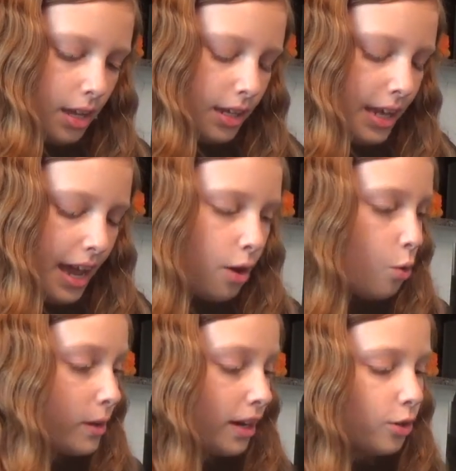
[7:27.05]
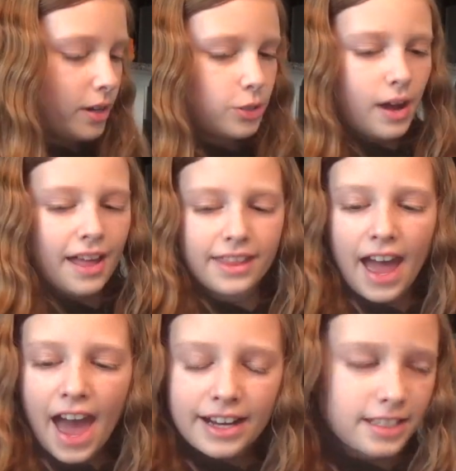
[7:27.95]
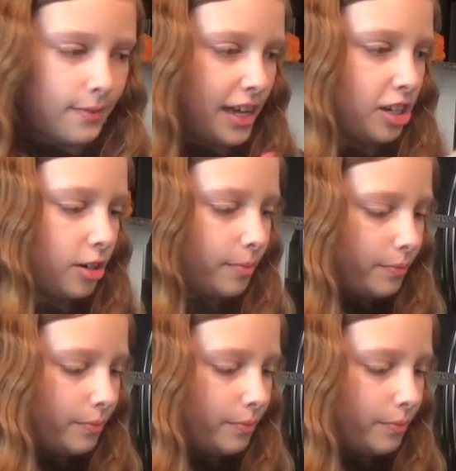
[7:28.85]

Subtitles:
Now we are going to add the activator.